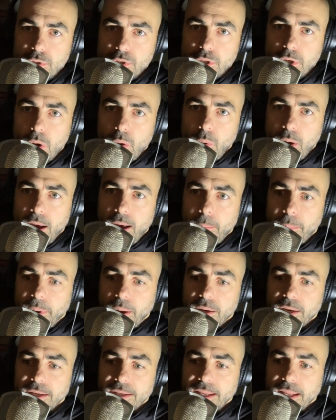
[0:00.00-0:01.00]
show up
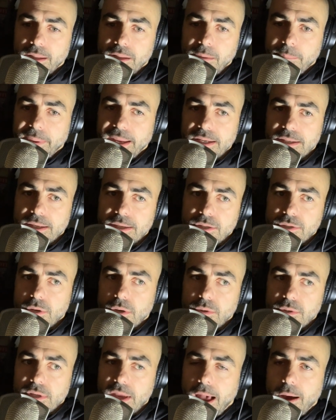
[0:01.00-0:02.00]
on a daily basis
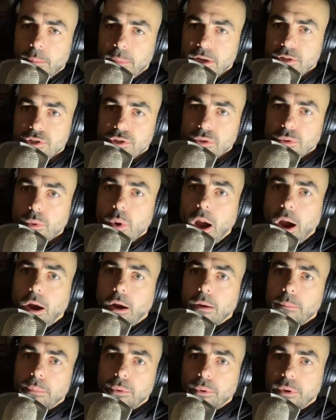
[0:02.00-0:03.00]
shows how much you
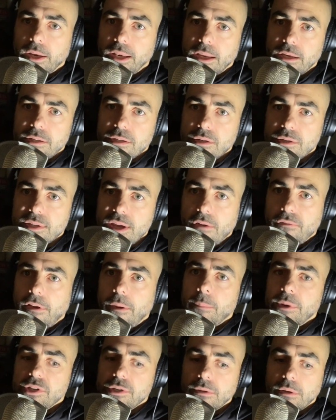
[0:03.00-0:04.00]
are pouring into yourself, how
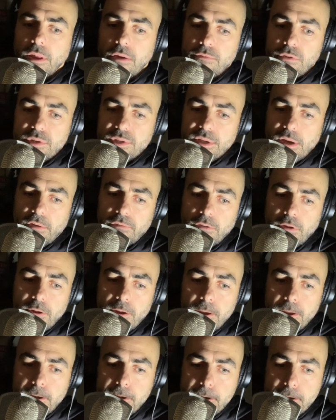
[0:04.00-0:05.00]
much you love yourself.
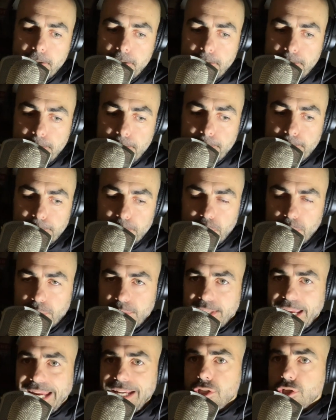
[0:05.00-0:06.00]
Do you
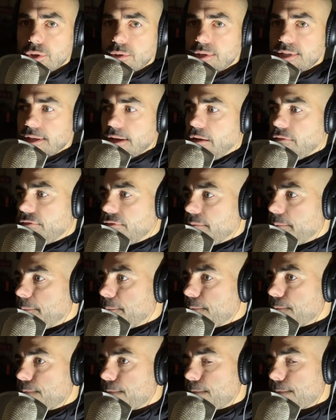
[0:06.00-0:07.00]
date yourself?
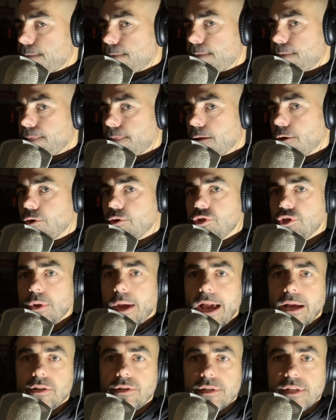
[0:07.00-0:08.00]
Could you
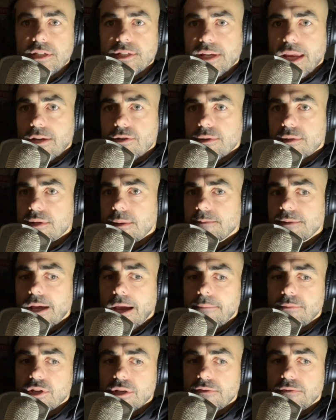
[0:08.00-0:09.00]
actually schedule some
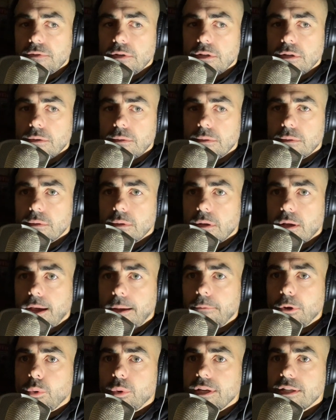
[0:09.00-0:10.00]
time just for you?
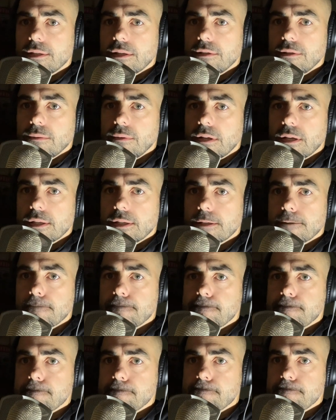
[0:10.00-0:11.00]
I'm going to do this.
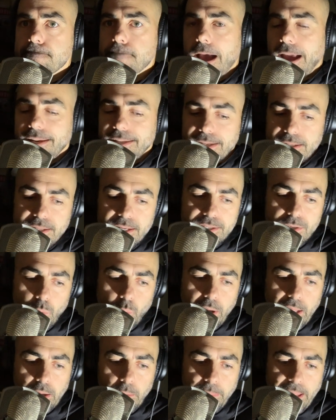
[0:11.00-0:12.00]
I did this a
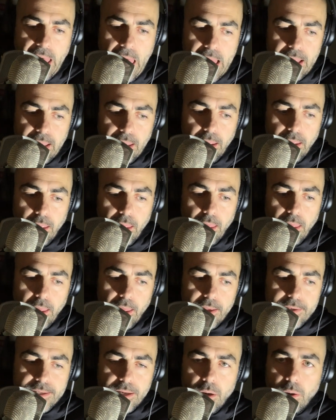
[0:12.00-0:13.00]
while back.
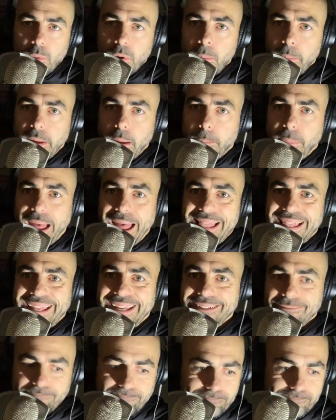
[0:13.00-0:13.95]
I said, I want to be a pilot.